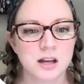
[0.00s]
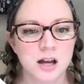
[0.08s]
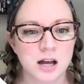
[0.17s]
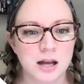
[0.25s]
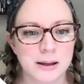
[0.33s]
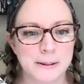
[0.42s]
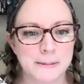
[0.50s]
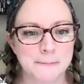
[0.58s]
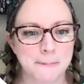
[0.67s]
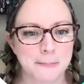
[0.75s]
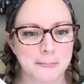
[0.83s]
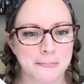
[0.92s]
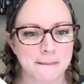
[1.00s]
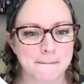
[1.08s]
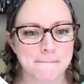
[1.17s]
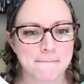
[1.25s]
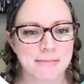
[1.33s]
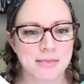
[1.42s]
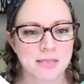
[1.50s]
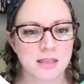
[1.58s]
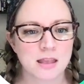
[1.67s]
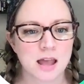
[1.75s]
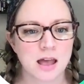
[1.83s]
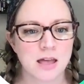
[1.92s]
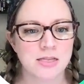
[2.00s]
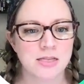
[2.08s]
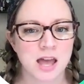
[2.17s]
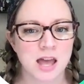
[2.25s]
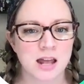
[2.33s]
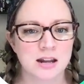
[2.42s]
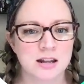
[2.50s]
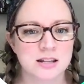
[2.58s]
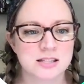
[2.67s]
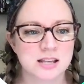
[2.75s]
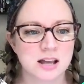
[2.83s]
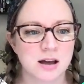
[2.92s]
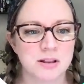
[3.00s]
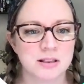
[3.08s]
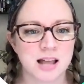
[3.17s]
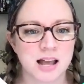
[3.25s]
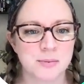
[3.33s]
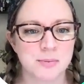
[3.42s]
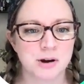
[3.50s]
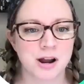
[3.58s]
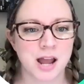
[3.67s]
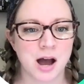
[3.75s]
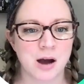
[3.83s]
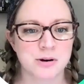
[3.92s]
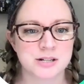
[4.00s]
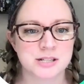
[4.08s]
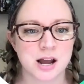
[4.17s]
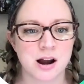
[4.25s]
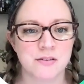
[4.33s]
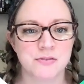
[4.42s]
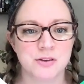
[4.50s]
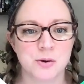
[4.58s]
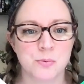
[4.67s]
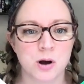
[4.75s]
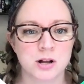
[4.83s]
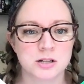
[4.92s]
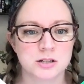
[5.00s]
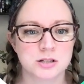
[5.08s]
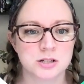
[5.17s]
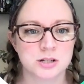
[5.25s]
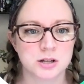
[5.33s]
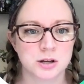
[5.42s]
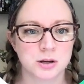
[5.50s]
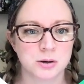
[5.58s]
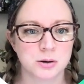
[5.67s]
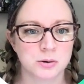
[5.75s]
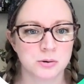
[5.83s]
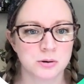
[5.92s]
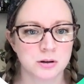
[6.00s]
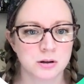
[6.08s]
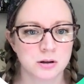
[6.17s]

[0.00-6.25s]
And then some library hours there if you want to